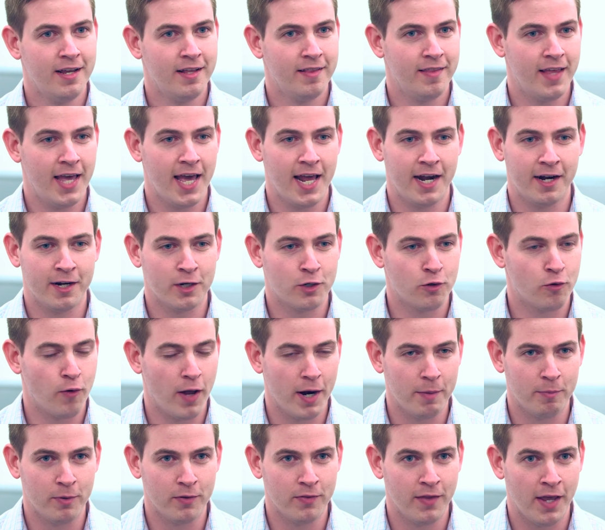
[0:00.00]
They had an
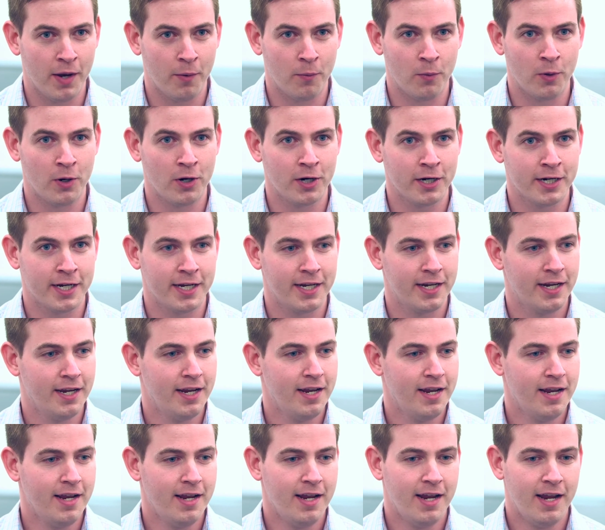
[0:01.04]
incredible network,
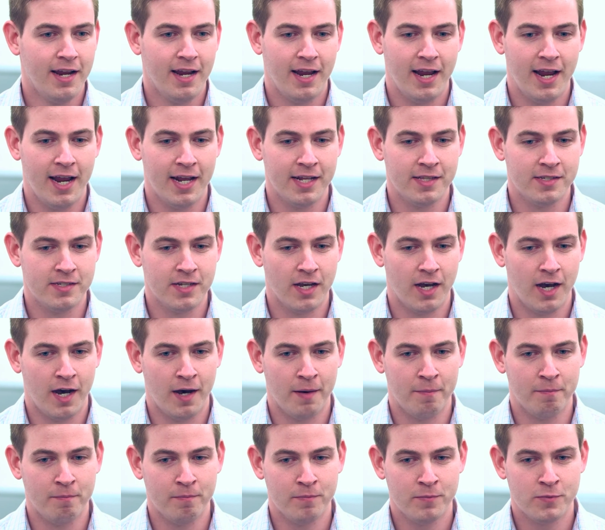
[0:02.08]
and
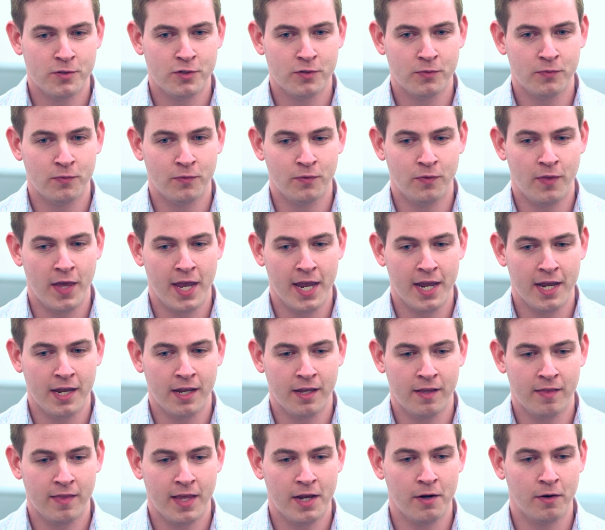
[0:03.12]

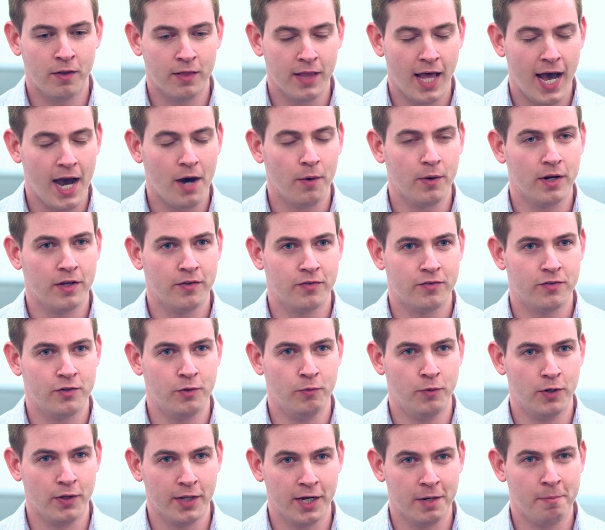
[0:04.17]
they allowed us
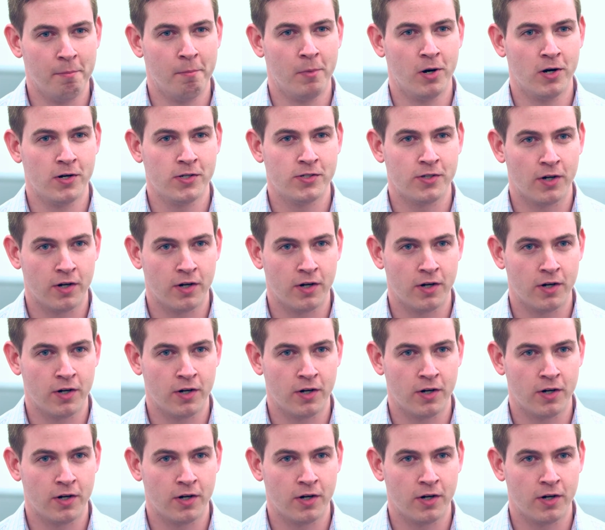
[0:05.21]
to really immerse